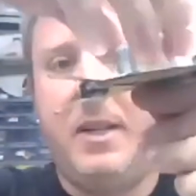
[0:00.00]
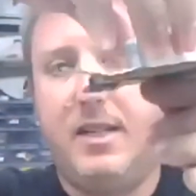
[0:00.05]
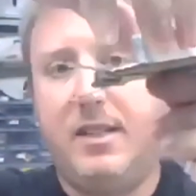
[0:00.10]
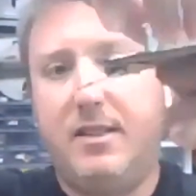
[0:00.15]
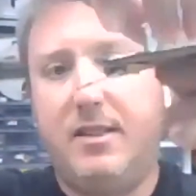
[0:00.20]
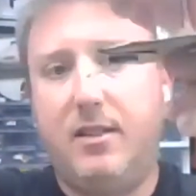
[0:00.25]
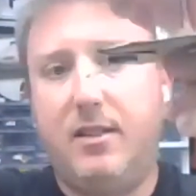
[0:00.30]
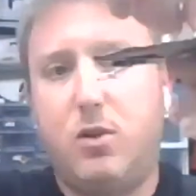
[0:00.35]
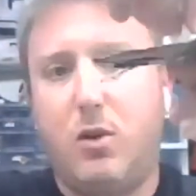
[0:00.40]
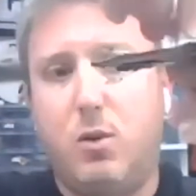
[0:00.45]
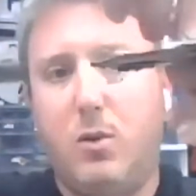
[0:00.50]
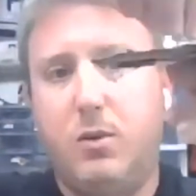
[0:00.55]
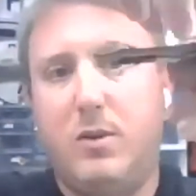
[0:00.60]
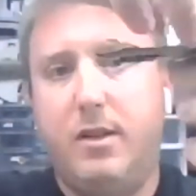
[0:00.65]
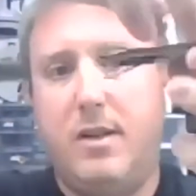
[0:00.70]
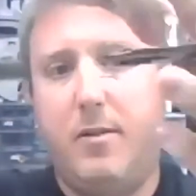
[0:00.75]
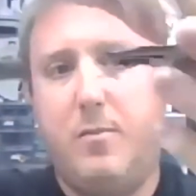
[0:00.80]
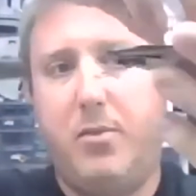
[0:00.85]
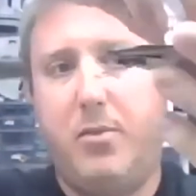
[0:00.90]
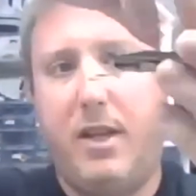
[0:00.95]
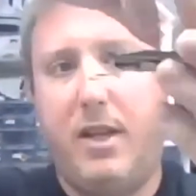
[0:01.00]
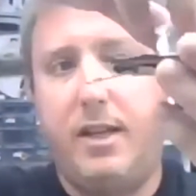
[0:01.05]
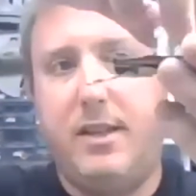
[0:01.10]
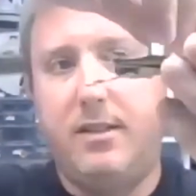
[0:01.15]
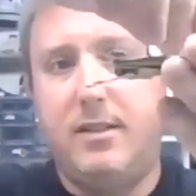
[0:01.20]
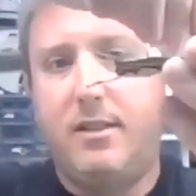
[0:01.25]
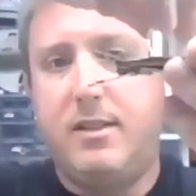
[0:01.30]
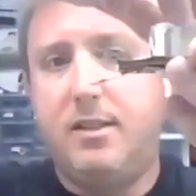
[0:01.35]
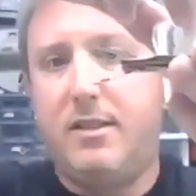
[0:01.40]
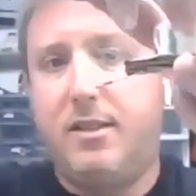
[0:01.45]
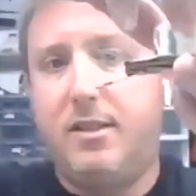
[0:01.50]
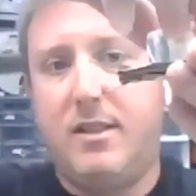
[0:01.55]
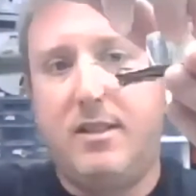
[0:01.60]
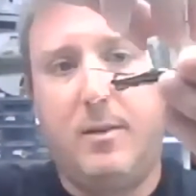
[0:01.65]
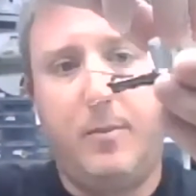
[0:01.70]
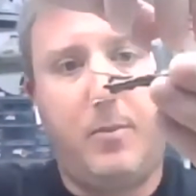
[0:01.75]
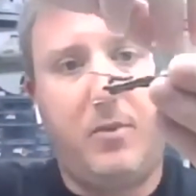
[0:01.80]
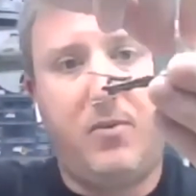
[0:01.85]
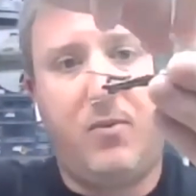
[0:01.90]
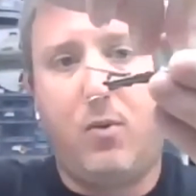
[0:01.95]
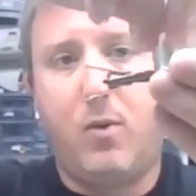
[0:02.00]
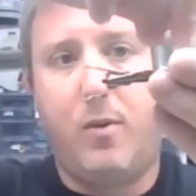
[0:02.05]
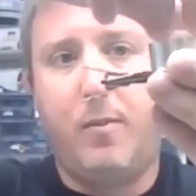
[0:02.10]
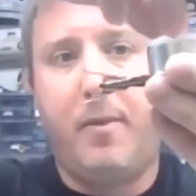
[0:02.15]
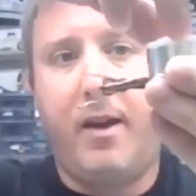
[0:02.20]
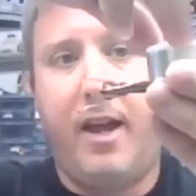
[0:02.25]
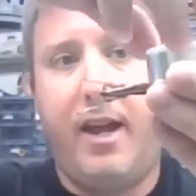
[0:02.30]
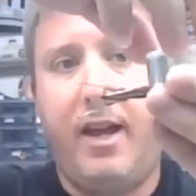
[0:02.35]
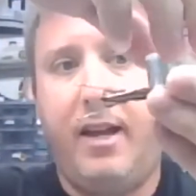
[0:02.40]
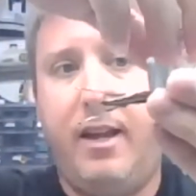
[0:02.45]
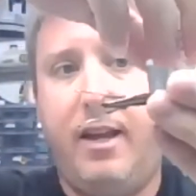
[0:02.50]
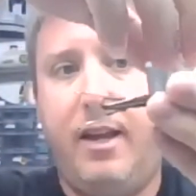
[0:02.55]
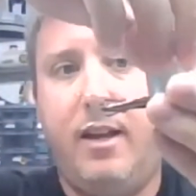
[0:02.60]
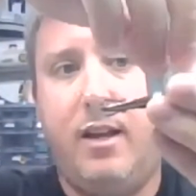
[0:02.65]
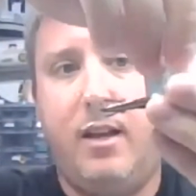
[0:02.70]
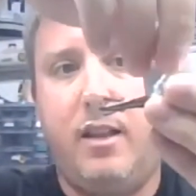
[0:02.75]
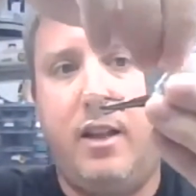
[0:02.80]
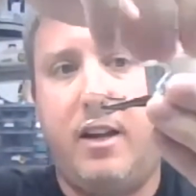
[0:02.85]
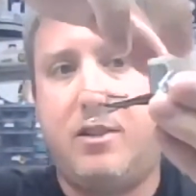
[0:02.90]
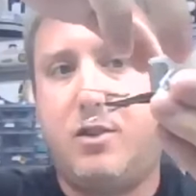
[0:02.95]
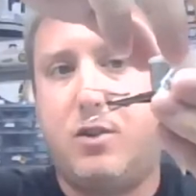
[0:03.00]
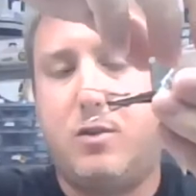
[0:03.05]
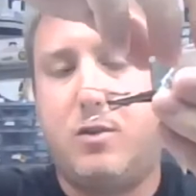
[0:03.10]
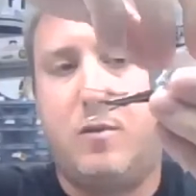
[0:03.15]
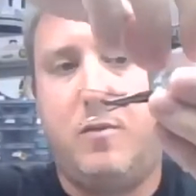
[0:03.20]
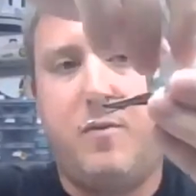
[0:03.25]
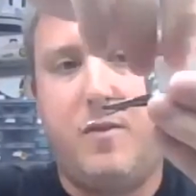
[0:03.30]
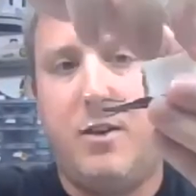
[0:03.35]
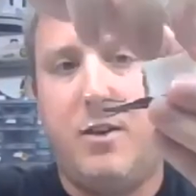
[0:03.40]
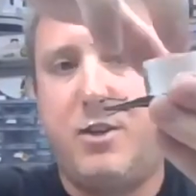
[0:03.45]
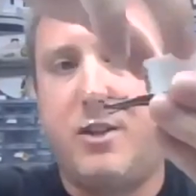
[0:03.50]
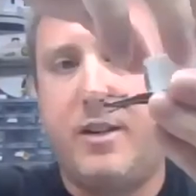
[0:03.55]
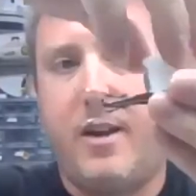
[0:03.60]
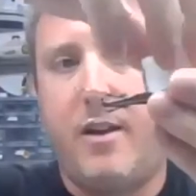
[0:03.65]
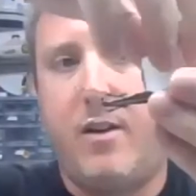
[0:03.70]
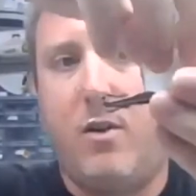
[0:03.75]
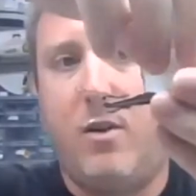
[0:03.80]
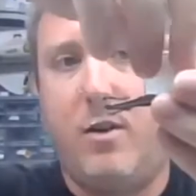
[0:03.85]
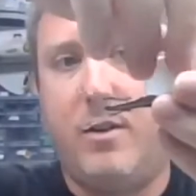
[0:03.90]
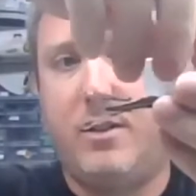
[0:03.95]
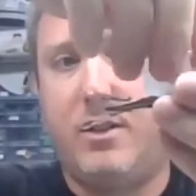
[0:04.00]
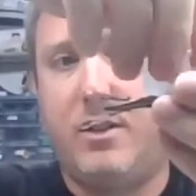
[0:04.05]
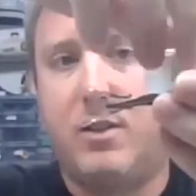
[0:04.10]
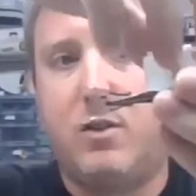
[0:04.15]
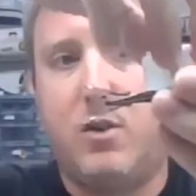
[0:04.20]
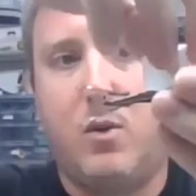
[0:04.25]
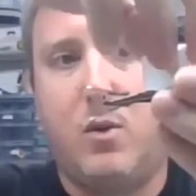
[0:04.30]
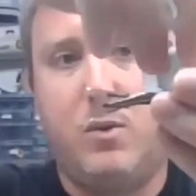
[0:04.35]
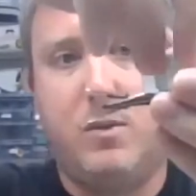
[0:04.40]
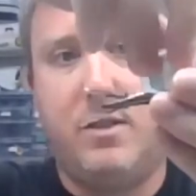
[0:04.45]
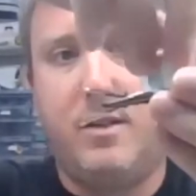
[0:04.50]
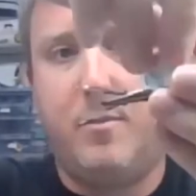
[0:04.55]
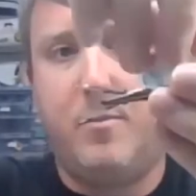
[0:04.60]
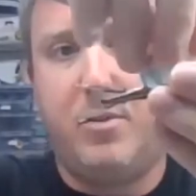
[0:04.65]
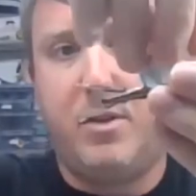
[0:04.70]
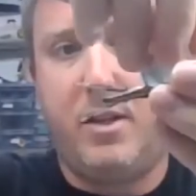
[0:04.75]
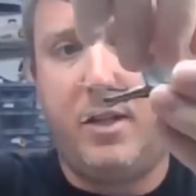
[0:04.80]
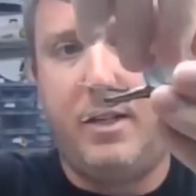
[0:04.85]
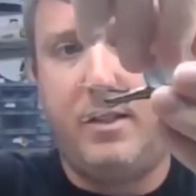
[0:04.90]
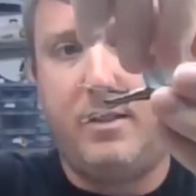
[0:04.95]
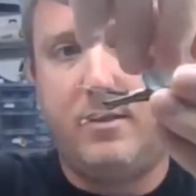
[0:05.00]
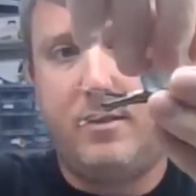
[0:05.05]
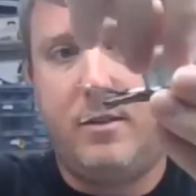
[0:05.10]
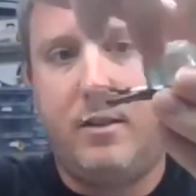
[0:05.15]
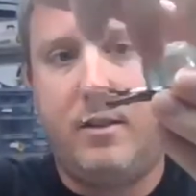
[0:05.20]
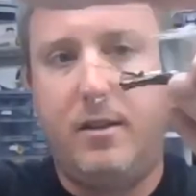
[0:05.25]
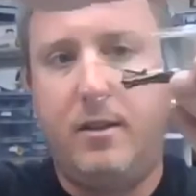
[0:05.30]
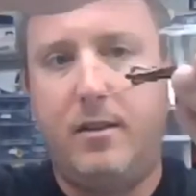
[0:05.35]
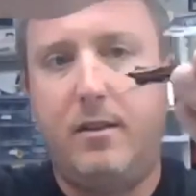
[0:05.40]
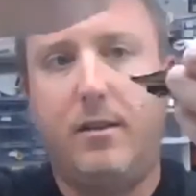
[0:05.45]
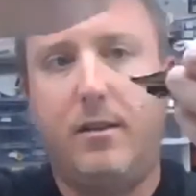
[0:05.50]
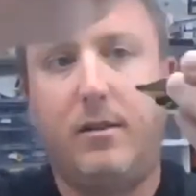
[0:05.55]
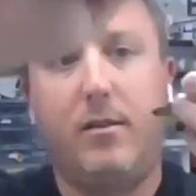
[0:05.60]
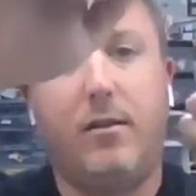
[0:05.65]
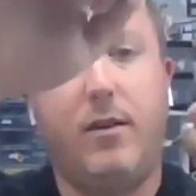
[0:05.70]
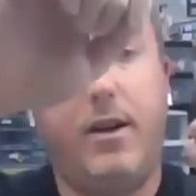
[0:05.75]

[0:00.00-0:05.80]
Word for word: because this holds it in place. This doesn't perform any electrical function at all. It just holds it in place. All